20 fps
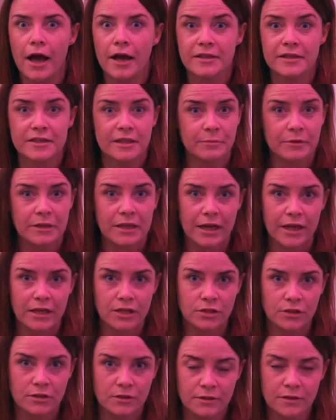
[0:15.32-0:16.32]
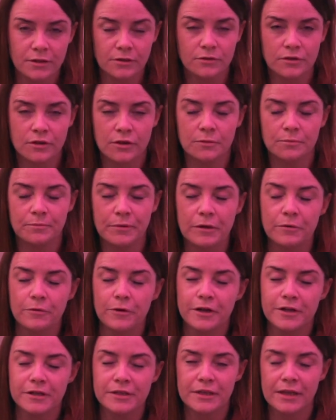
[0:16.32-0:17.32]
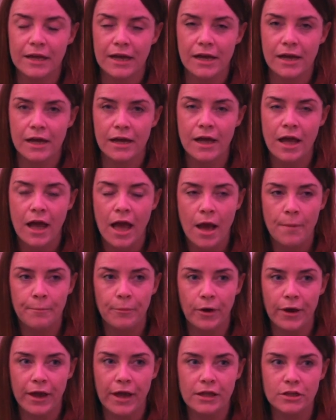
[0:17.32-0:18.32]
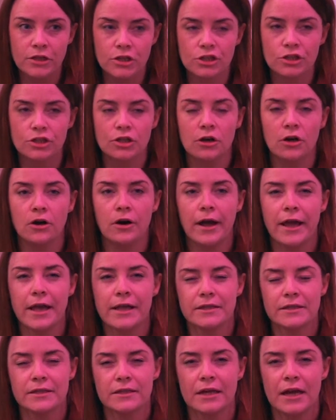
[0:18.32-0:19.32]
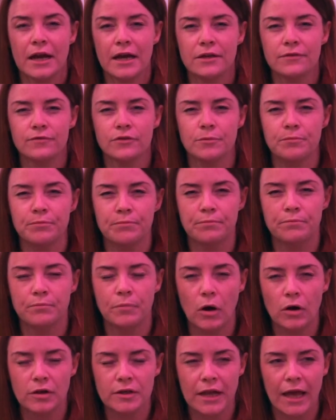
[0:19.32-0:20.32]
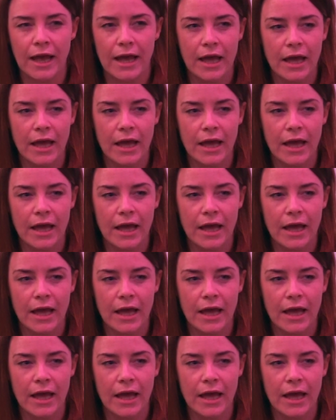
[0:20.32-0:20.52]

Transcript: stimulation. So two big words there, but in short it's kind of the body,